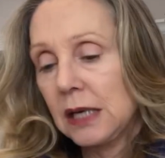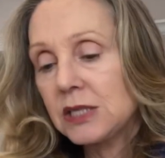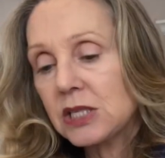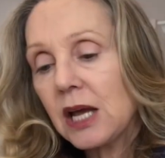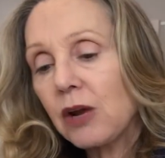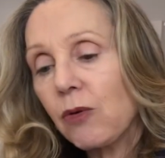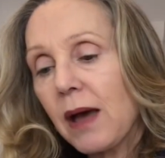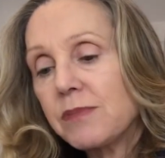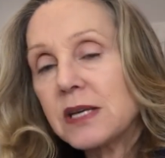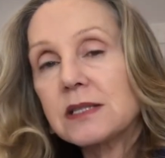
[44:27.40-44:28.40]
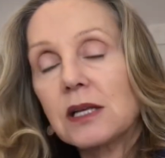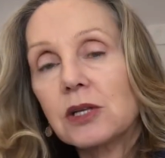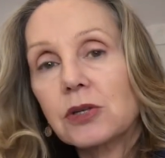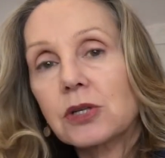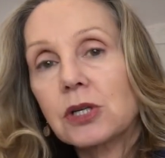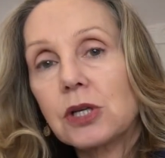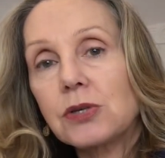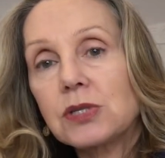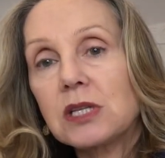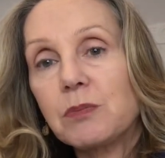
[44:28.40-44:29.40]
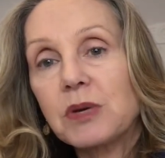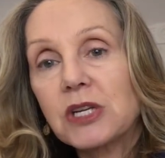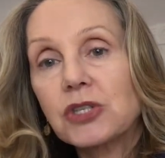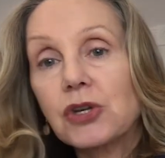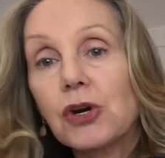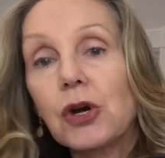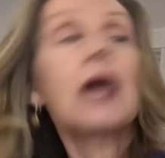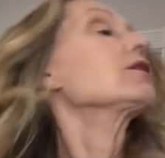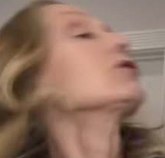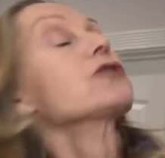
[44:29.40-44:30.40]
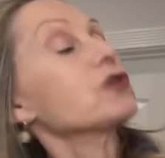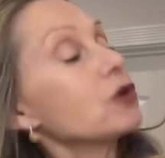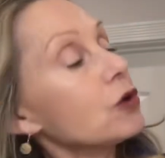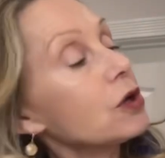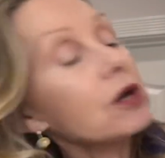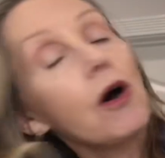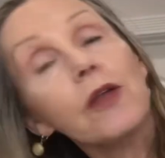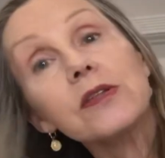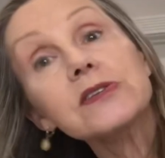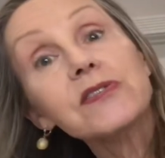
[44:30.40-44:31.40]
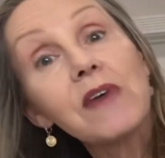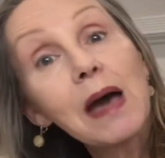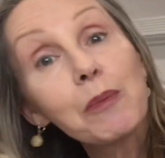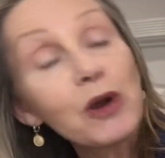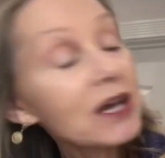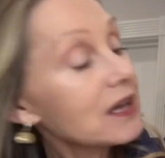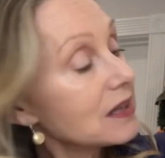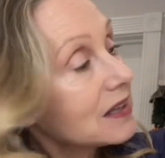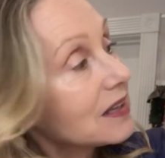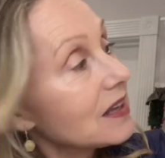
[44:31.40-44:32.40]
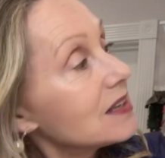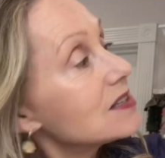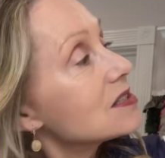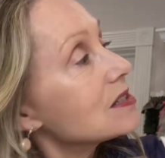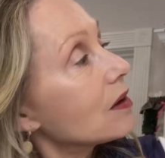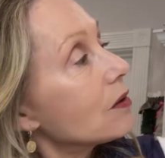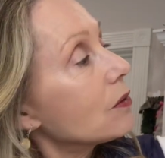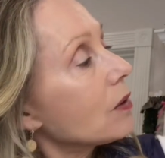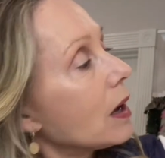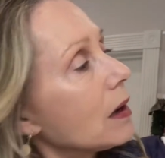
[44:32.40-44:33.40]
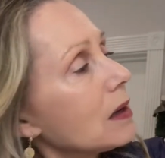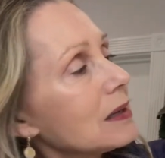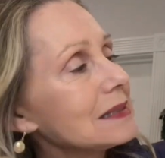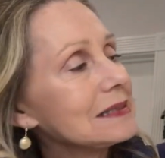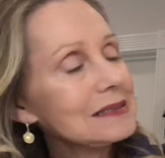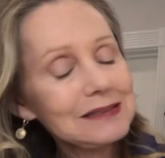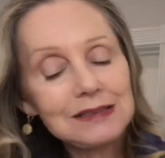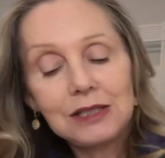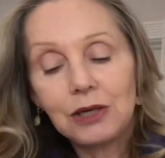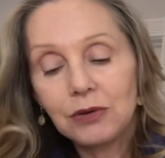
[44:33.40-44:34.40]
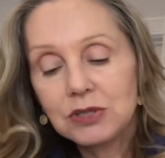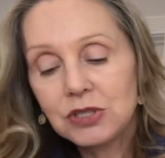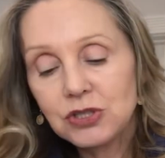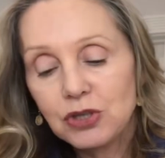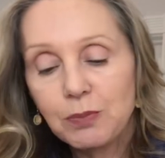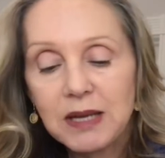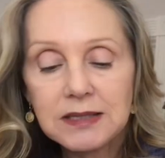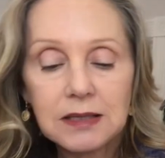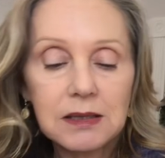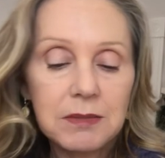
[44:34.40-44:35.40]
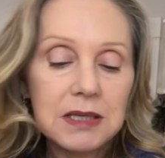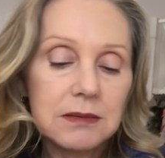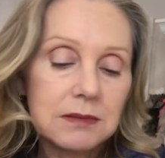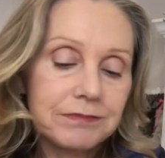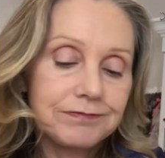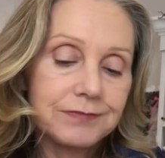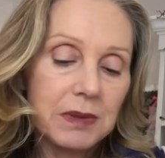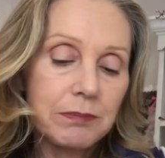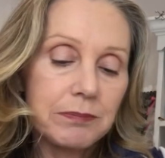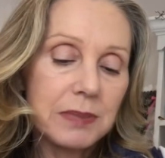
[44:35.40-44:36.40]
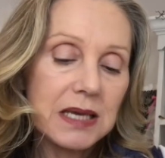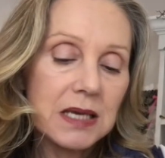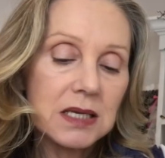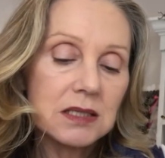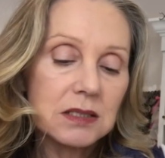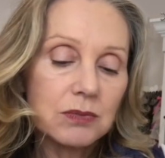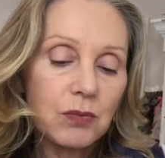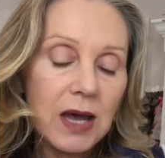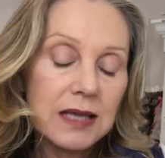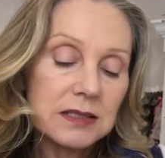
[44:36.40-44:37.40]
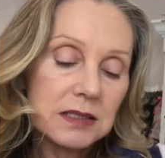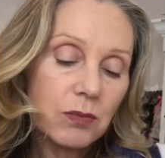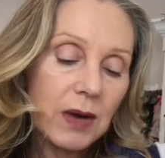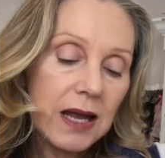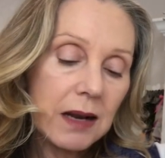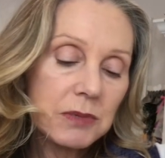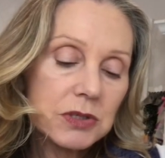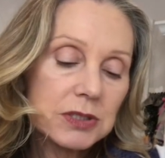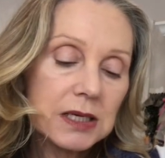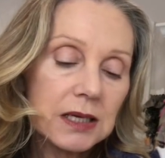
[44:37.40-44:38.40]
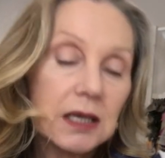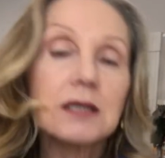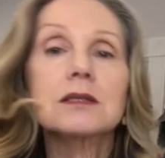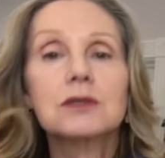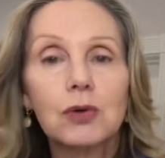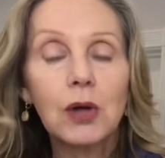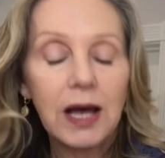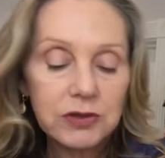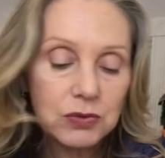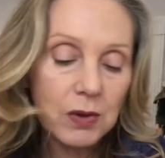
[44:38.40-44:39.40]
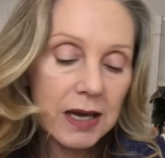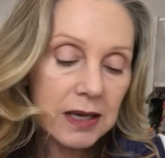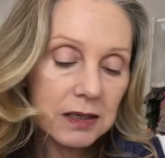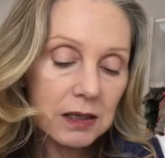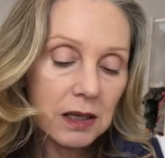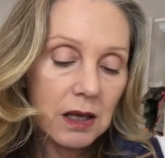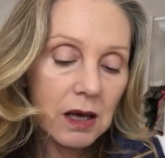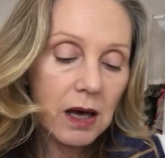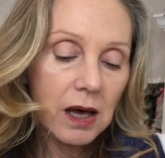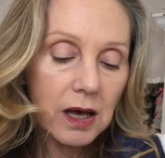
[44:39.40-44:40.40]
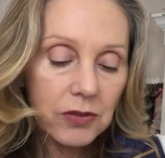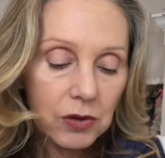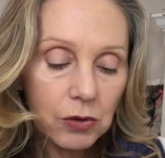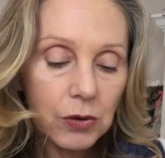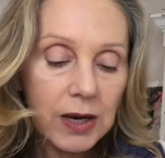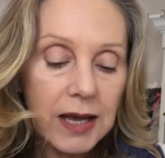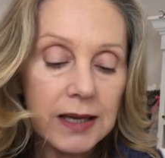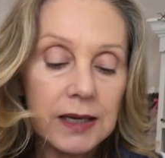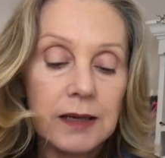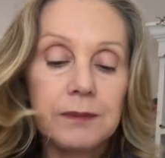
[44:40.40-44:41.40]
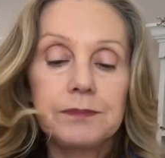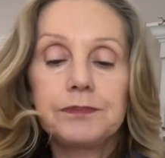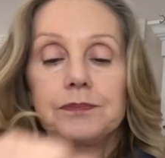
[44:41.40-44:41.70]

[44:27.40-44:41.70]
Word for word: I just kind of grabbed things that looked close to the picture and looked good on this fabric. So, you know, it's just your basic. Let me pinks, reds. The red I'm using is Schoolhouse Red, uh, the Gloriana